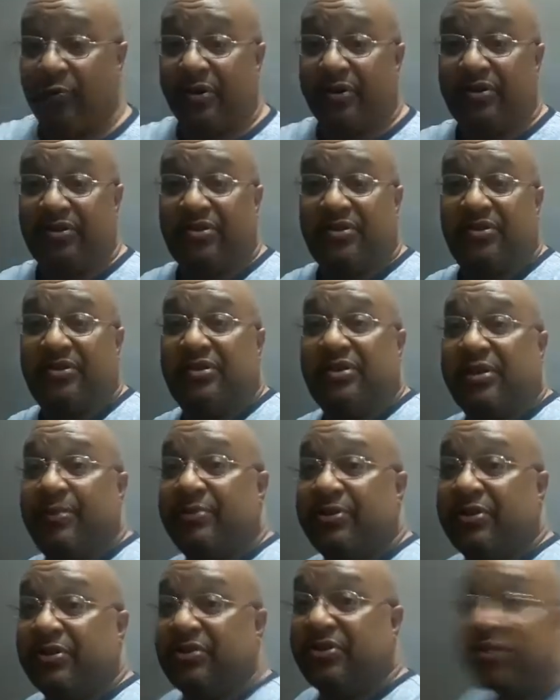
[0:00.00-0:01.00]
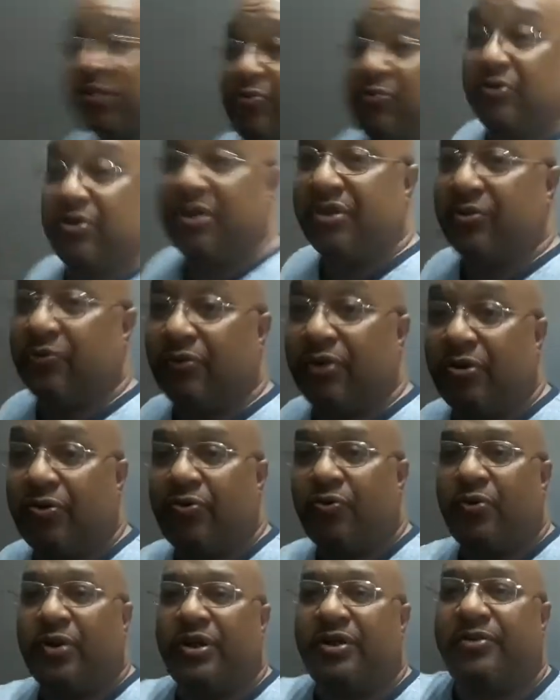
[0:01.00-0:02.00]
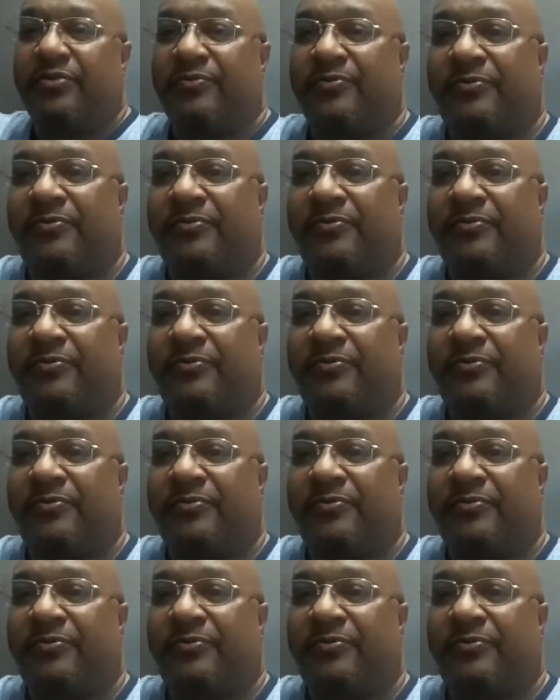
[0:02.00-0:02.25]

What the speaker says: which, let me just show you this real quick.